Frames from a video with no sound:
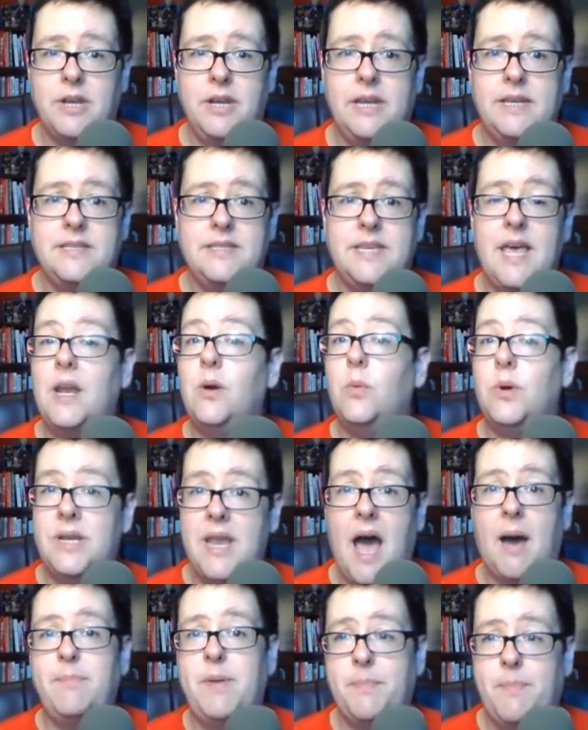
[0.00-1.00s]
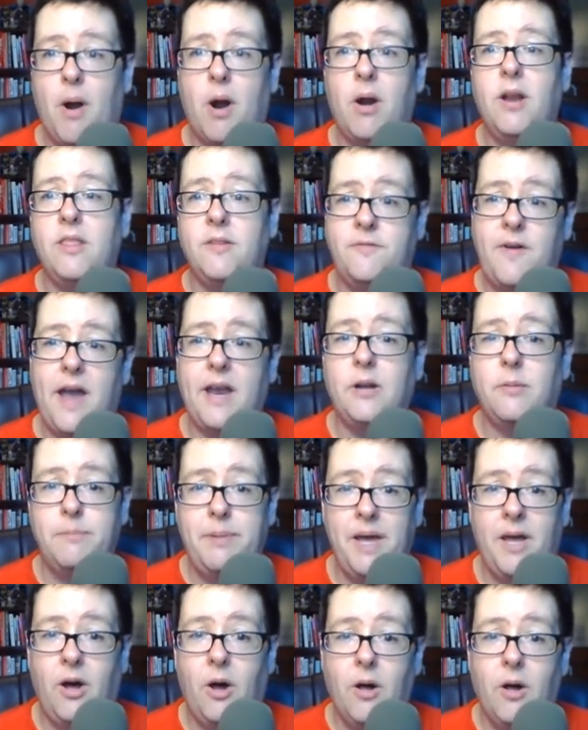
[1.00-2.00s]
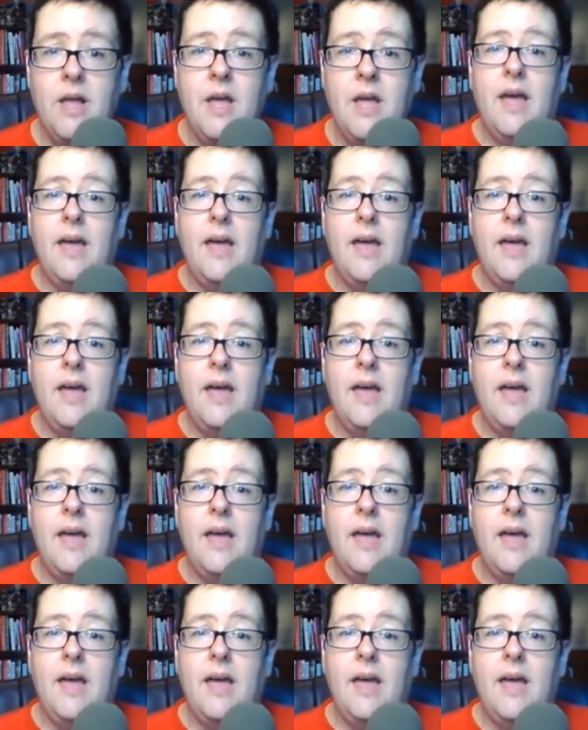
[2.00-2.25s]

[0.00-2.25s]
He said it would not be part of the final bill.